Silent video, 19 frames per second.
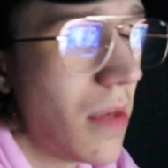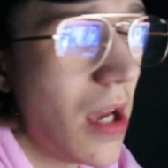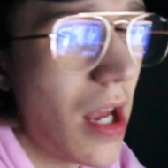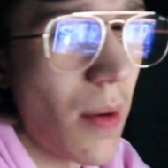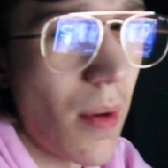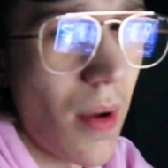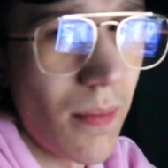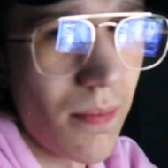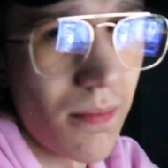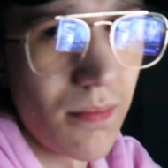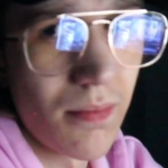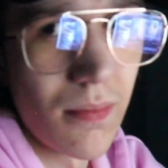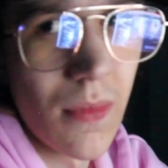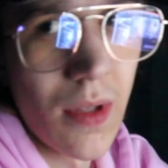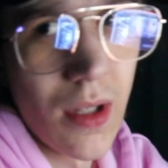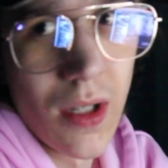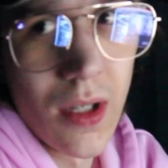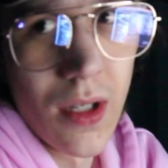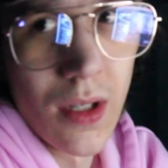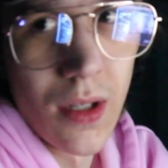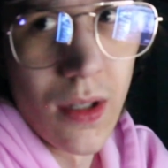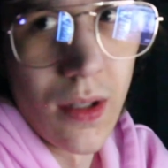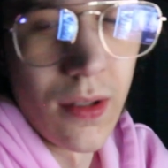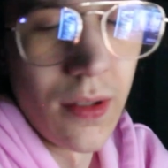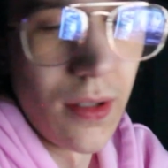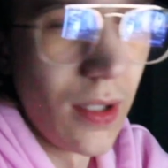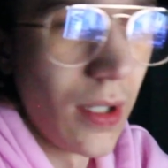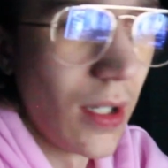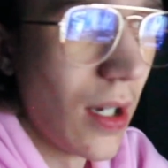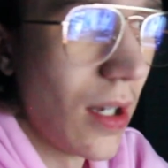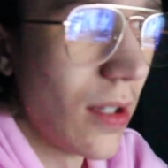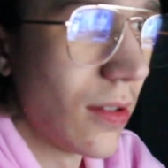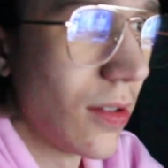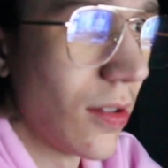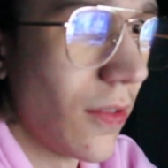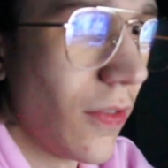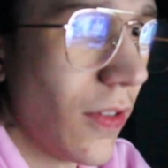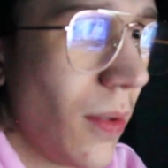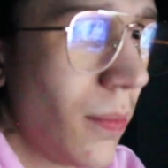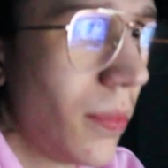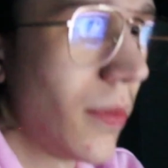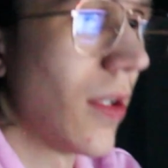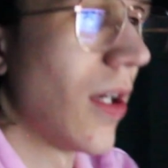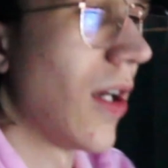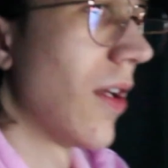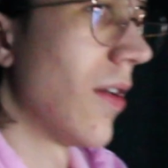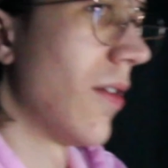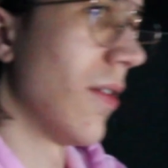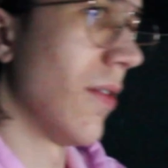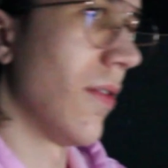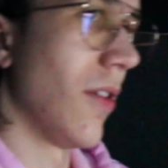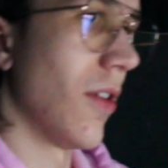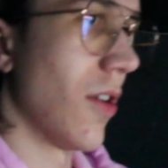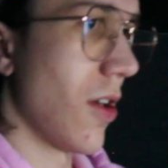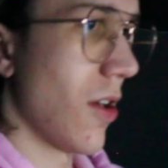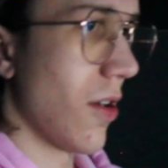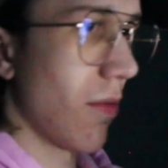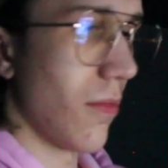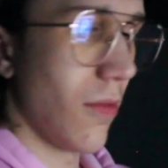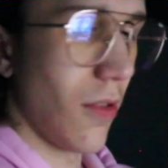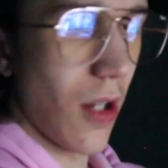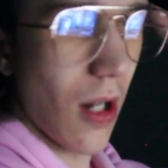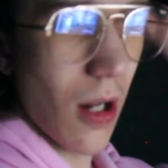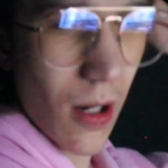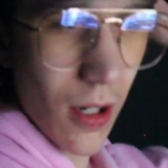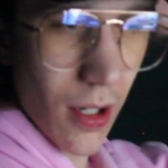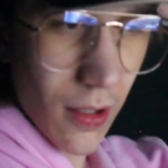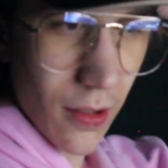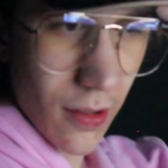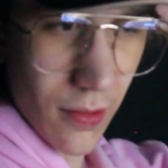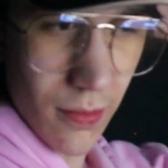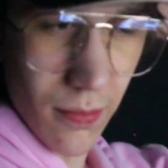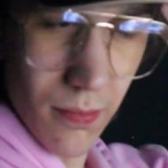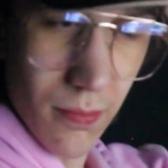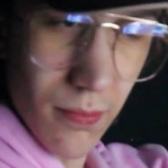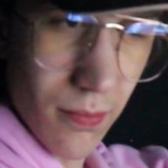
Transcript: Anyway, see you guys on the flip side. You know, you know it is.